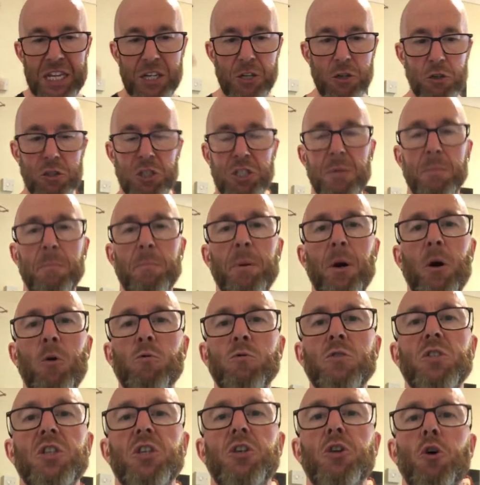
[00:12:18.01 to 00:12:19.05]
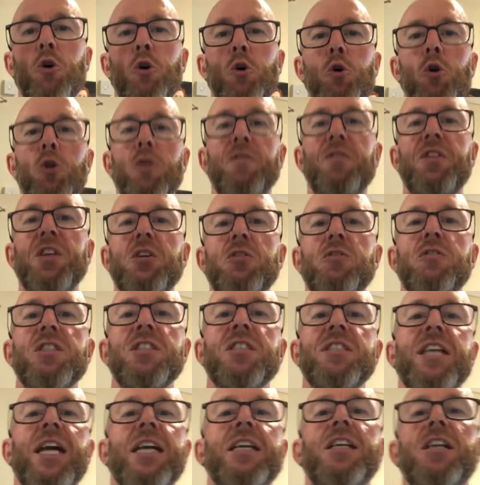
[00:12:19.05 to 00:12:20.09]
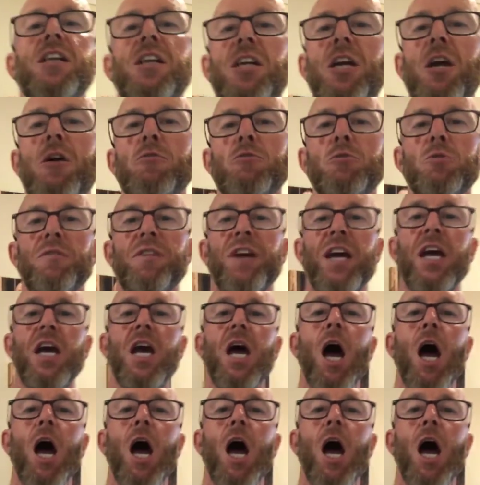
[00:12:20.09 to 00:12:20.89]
just to make sure you've got the sort of